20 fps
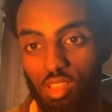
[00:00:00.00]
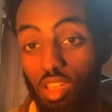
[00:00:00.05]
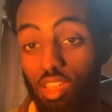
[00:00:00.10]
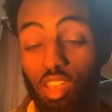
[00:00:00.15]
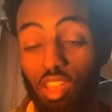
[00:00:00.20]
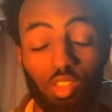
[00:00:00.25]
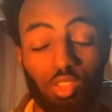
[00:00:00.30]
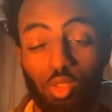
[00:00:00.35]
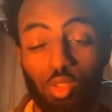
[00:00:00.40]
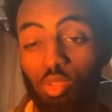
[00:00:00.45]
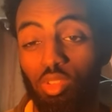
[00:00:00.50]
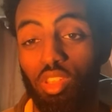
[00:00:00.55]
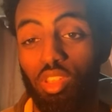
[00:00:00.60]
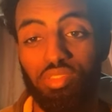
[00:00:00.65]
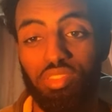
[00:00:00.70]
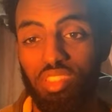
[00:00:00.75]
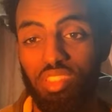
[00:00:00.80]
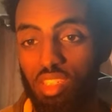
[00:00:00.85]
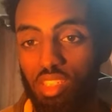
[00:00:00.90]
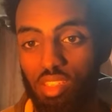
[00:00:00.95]
And that's all they've
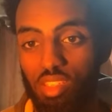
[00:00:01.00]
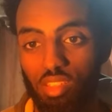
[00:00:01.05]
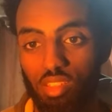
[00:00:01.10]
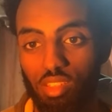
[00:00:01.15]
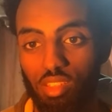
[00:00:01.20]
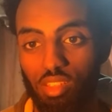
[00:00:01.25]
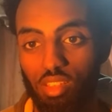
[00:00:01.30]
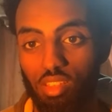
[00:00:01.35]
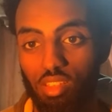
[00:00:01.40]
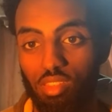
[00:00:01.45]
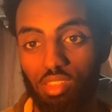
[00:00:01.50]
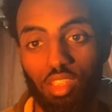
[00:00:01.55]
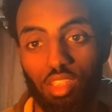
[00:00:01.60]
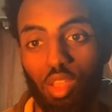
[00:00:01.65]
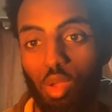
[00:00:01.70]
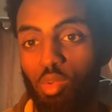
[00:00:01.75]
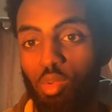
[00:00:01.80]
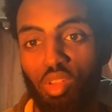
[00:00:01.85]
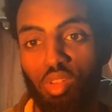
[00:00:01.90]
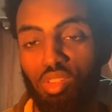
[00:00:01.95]
seen. They
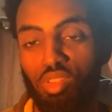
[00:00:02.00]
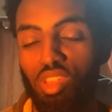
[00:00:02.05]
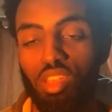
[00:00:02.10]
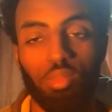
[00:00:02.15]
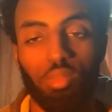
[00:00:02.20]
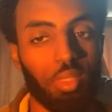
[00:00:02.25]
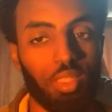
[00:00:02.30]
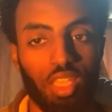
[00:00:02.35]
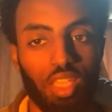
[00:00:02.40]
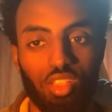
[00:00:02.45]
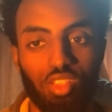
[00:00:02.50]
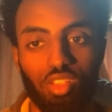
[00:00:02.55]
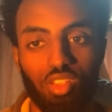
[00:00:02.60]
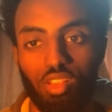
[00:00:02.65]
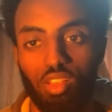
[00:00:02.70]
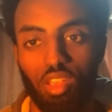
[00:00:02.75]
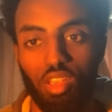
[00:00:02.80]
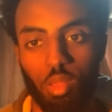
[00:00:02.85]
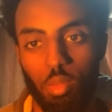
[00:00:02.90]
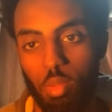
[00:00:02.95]
don't know their potential
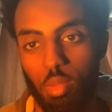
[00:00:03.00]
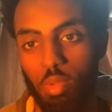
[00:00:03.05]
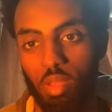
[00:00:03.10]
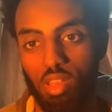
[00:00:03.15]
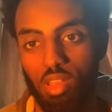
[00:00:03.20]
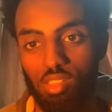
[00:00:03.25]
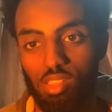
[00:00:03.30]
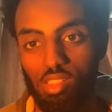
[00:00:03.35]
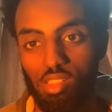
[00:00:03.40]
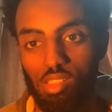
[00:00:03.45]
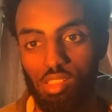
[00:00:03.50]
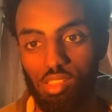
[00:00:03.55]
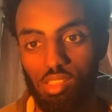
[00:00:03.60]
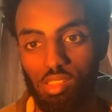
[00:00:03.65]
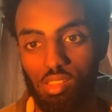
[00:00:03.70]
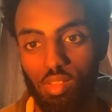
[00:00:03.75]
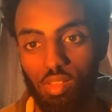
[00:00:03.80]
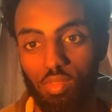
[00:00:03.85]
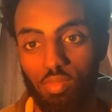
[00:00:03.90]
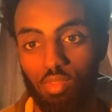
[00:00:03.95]
and capabilities.
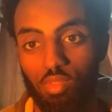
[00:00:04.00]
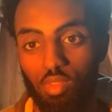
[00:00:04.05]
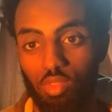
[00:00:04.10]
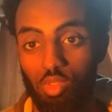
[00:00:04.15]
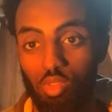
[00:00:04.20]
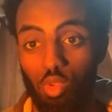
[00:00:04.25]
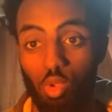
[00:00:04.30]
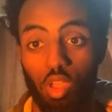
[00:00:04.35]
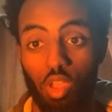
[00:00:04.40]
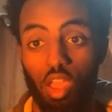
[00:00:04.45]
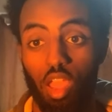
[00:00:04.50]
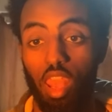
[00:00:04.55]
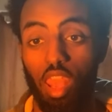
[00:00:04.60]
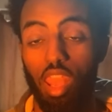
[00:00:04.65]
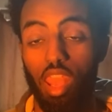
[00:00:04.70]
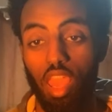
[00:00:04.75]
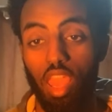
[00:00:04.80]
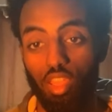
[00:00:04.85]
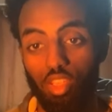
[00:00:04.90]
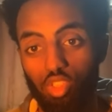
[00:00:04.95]
So
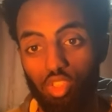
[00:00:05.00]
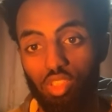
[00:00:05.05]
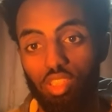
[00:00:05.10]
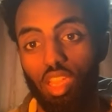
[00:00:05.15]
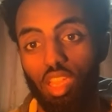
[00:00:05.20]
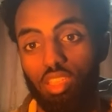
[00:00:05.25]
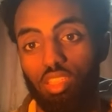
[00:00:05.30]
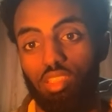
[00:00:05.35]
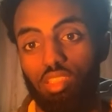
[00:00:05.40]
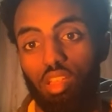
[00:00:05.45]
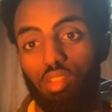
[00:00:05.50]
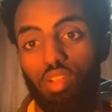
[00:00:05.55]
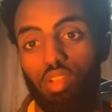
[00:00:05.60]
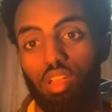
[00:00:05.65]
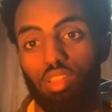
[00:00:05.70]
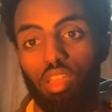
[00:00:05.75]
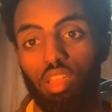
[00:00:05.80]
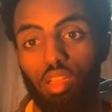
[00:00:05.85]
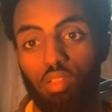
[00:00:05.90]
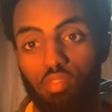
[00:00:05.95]
unless you get yourself out
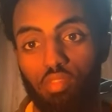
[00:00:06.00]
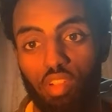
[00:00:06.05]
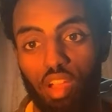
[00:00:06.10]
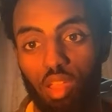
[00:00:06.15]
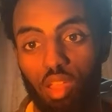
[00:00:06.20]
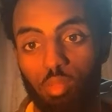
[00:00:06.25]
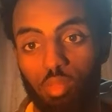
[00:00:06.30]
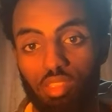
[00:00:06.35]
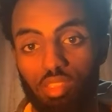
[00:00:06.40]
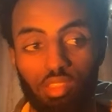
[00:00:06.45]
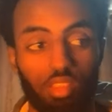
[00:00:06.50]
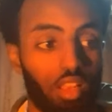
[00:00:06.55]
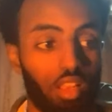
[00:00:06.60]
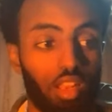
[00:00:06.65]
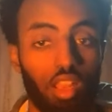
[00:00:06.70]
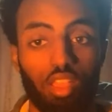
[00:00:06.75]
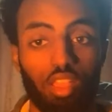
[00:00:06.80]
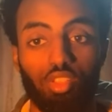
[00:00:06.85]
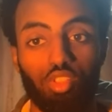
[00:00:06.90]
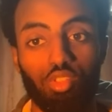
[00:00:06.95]
of that environment,
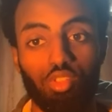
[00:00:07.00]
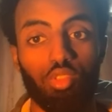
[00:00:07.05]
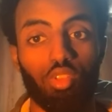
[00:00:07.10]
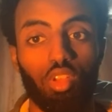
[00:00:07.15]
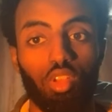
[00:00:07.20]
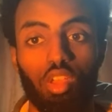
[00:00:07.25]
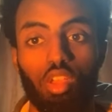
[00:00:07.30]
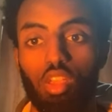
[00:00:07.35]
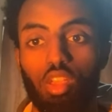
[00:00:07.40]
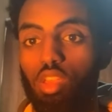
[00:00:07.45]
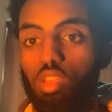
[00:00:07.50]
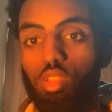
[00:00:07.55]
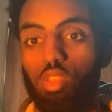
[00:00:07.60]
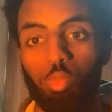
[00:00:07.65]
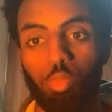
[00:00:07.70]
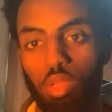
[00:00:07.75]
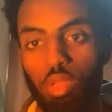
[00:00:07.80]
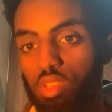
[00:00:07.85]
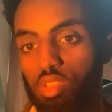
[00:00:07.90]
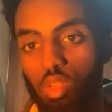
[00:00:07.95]
unless you
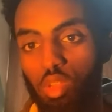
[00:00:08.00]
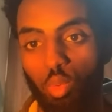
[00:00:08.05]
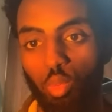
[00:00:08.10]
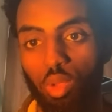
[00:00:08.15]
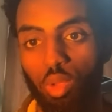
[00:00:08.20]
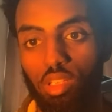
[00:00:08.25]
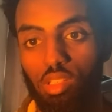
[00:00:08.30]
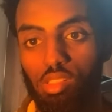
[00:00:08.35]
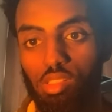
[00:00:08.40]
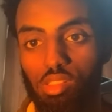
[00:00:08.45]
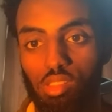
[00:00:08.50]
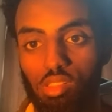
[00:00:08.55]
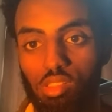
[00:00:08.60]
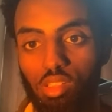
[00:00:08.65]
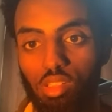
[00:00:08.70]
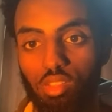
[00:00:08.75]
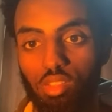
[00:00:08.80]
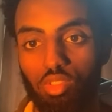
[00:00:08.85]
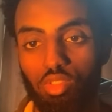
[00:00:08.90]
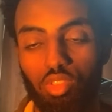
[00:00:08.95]
spread your wings,
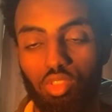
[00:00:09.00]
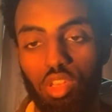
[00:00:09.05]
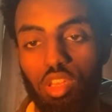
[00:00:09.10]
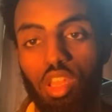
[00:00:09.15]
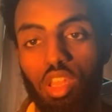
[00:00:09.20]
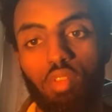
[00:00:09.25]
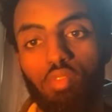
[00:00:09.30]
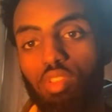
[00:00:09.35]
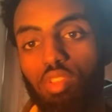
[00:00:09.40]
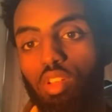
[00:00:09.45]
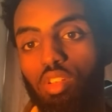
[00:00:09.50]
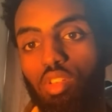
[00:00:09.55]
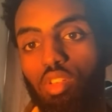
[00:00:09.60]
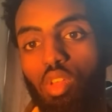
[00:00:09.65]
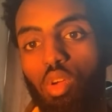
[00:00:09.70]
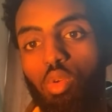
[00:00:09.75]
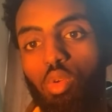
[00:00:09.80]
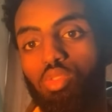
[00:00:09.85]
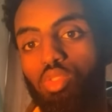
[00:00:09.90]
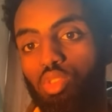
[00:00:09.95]
you're never gonna
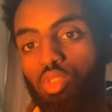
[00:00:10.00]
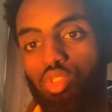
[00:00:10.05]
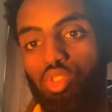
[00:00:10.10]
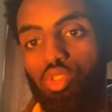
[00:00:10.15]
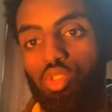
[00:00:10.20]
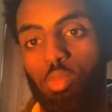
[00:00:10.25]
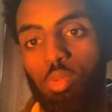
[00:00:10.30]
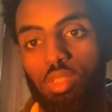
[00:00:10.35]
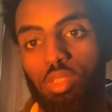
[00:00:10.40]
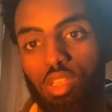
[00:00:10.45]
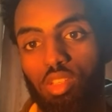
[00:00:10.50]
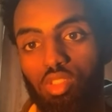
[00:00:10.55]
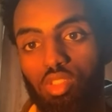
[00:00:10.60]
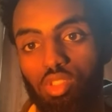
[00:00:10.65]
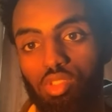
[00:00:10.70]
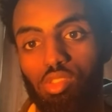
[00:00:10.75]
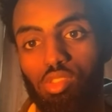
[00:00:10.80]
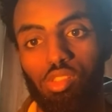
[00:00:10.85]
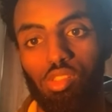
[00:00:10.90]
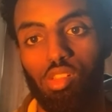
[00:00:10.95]
know your true
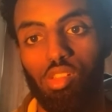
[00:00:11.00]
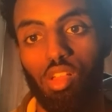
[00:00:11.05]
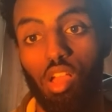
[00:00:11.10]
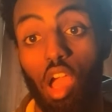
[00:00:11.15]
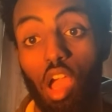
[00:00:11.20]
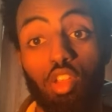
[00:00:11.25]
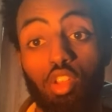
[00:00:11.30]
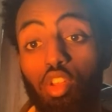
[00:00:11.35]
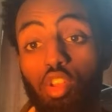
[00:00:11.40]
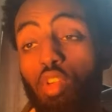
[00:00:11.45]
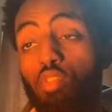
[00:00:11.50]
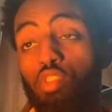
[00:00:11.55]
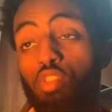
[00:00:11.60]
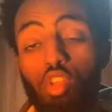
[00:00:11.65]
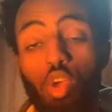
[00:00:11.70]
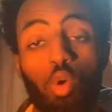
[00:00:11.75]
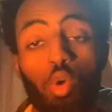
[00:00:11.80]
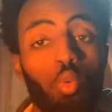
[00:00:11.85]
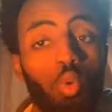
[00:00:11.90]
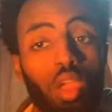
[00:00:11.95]
potential, and you never
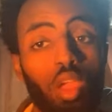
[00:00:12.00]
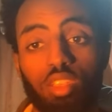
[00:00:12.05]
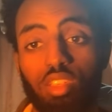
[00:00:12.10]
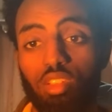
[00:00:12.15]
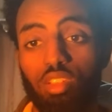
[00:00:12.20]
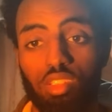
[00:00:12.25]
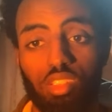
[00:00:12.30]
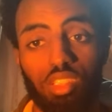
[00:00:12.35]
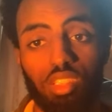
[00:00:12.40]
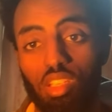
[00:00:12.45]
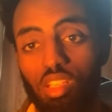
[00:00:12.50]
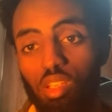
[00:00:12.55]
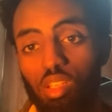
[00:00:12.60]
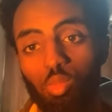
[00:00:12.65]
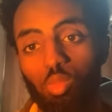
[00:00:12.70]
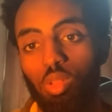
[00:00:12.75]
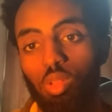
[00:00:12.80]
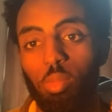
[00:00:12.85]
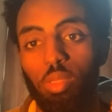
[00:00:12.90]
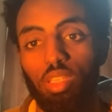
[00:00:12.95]
know where your
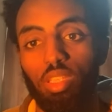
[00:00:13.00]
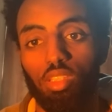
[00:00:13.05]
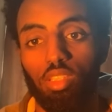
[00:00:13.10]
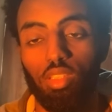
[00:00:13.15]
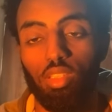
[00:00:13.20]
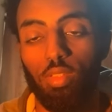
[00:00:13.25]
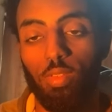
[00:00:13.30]
ceiling will be.